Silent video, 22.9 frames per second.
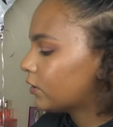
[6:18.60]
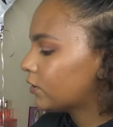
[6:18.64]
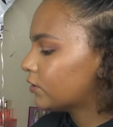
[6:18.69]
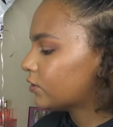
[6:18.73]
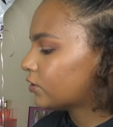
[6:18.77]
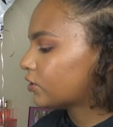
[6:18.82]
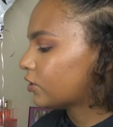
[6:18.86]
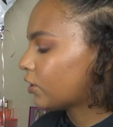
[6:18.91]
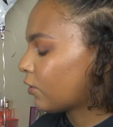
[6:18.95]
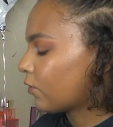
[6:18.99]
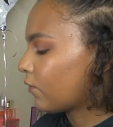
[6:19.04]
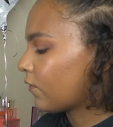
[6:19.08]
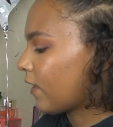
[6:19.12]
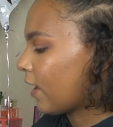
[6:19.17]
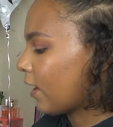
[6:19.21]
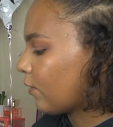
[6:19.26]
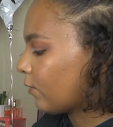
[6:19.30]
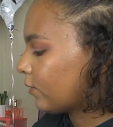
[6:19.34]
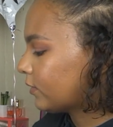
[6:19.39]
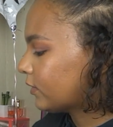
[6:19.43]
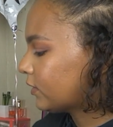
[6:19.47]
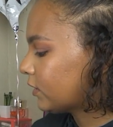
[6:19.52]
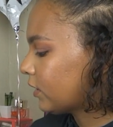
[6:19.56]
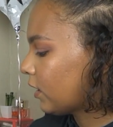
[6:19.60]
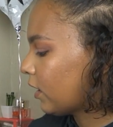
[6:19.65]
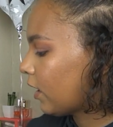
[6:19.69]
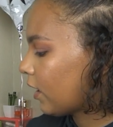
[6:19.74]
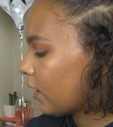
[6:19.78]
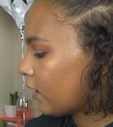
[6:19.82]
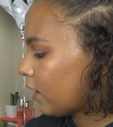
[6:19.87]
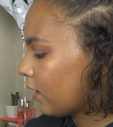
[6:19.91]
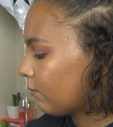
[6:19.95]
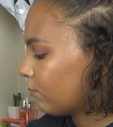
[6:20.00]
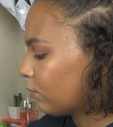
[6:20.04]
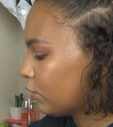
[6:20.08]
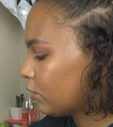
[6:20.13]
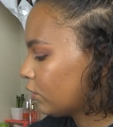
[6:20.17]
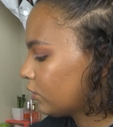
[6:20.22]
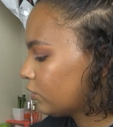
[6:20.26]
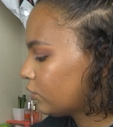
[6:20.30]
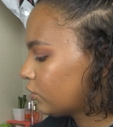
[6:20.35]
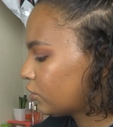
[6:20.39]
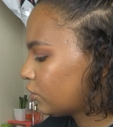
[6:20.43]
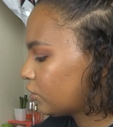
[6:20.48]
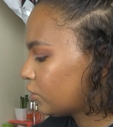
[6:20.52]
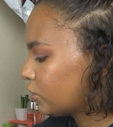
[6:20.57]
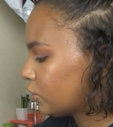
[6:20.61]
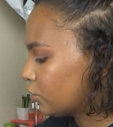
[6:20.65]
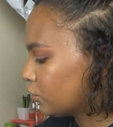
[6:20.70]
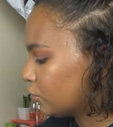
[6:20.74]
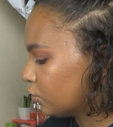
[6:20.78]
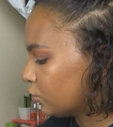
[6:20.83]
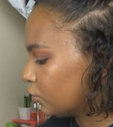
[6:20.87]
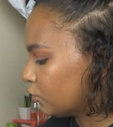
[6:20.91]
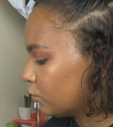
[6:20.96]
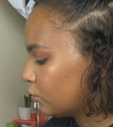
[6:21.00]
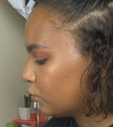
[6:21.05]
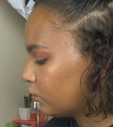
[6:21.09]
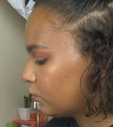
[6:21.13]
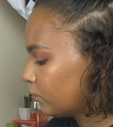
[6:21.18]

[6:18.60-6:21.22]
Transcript: So that was number two.